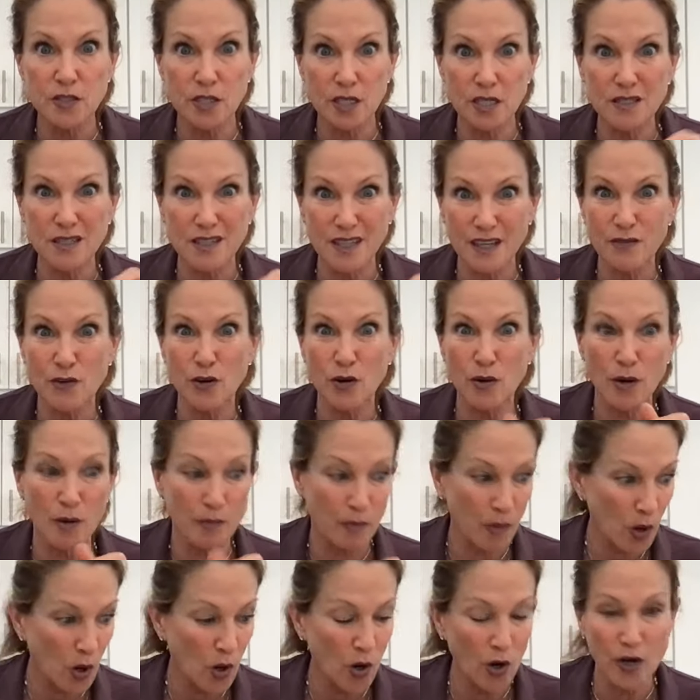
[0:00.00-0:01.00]
It's going to deliver
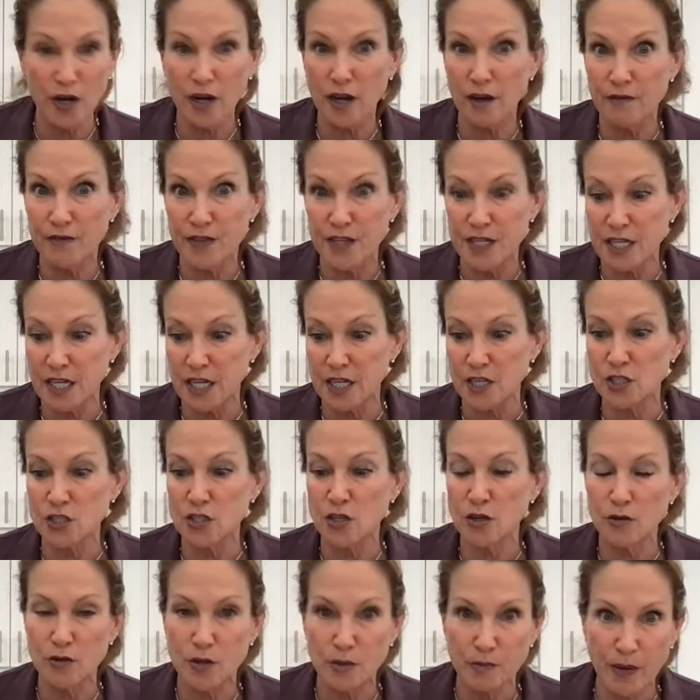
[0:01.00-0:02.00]
a part of the
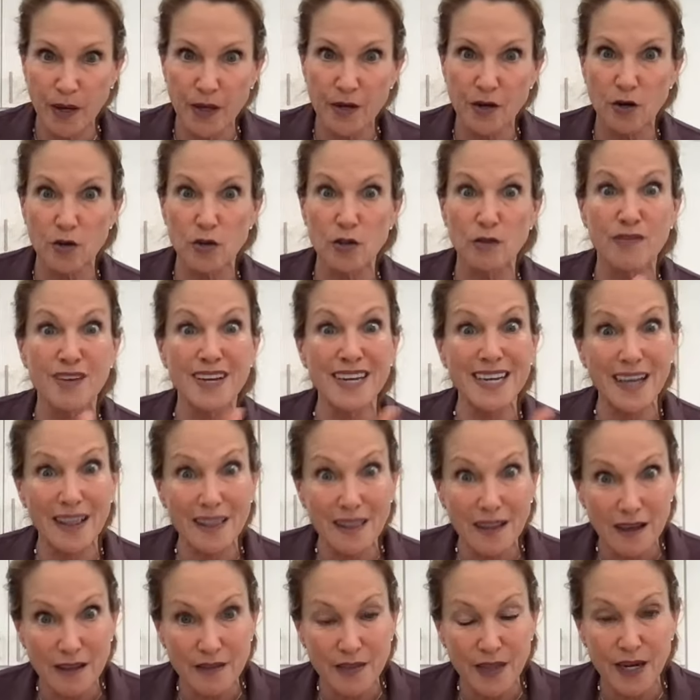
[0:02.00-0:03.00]
dish. So the butter, the
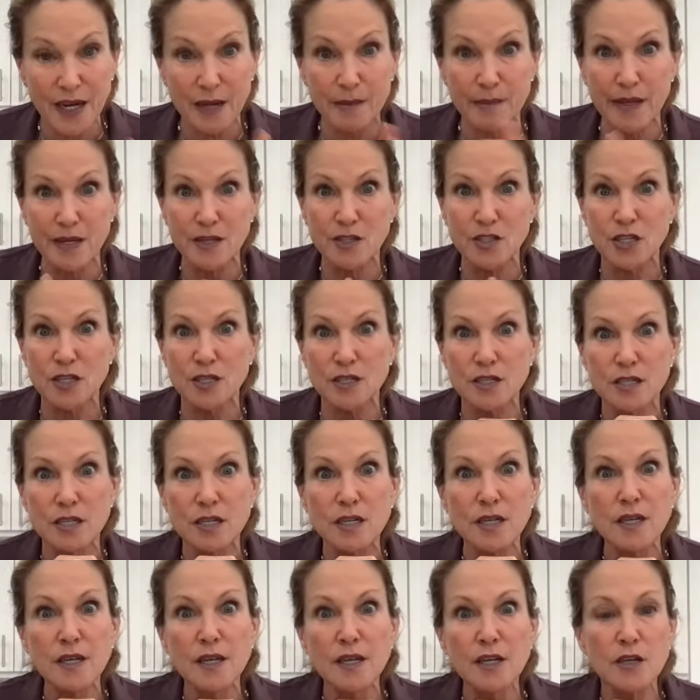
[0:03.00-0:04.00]
vanilla that I mentioned,
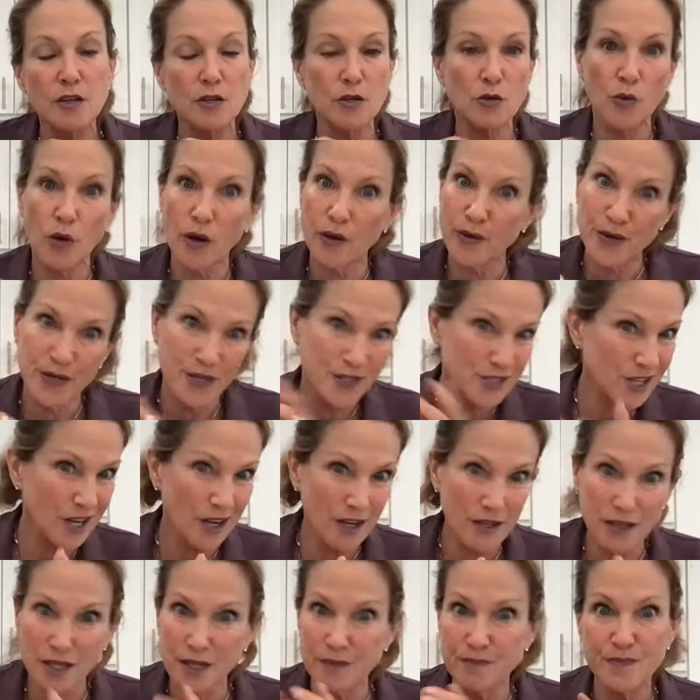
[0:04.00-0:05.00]
good quality
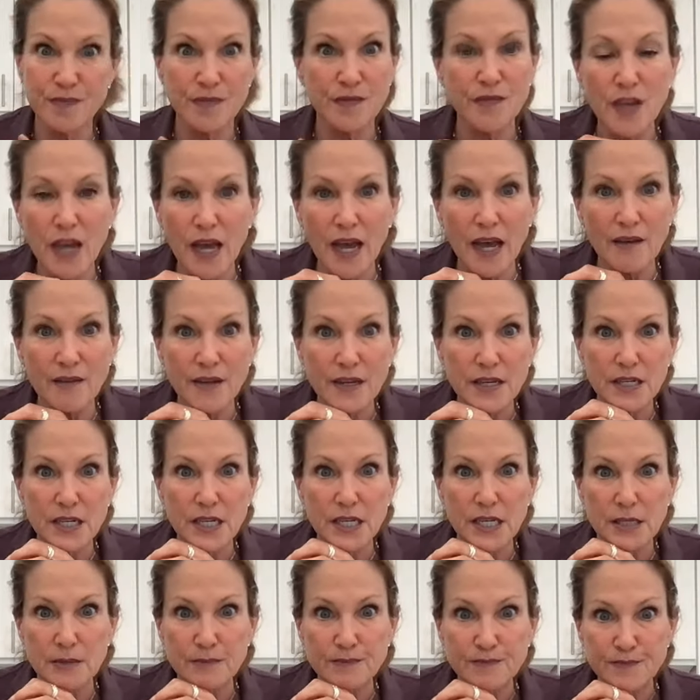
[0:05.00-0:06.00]
chocolate if you have it,
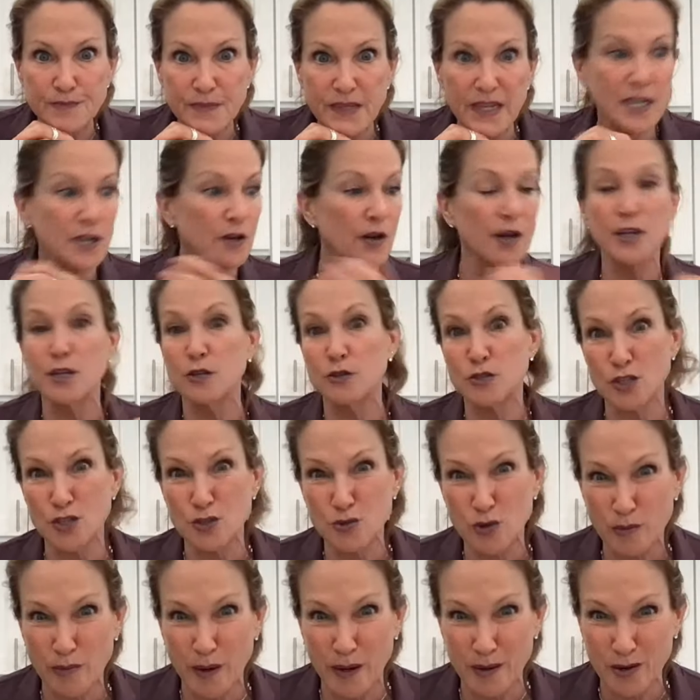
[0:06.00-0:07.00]
you know. And here I used a
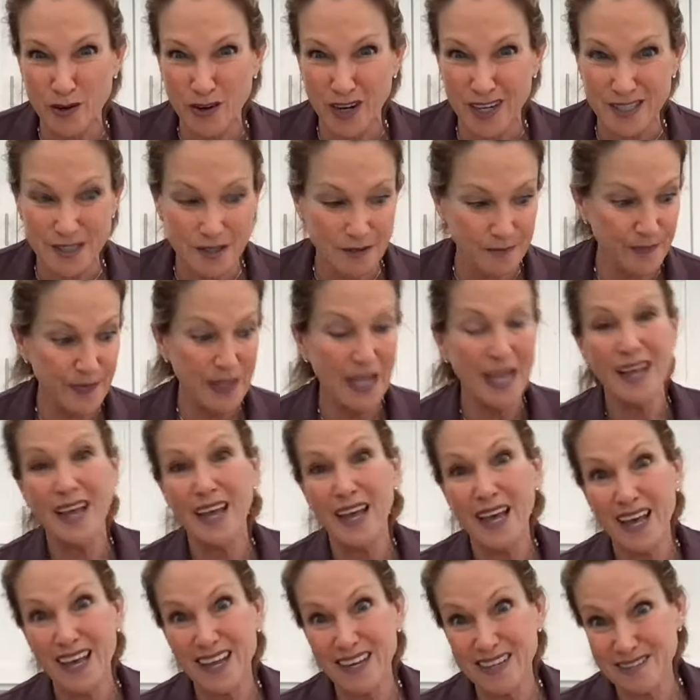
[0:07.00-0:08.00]
store bought crust
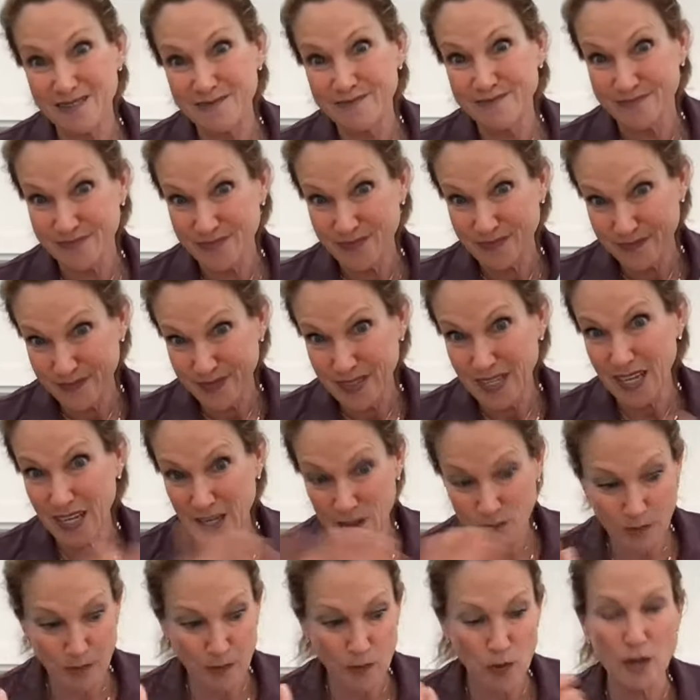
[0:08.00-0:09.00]
and
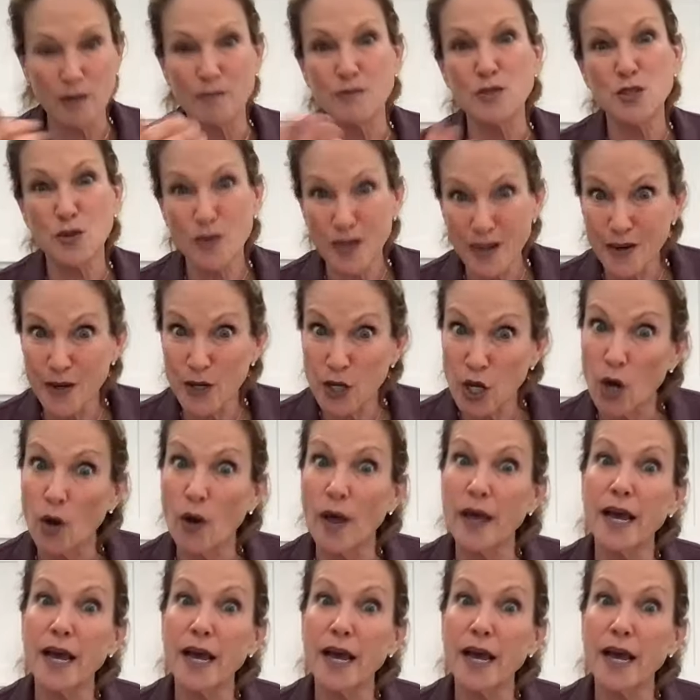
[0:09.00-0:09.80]
canned whipped cream. So there you go.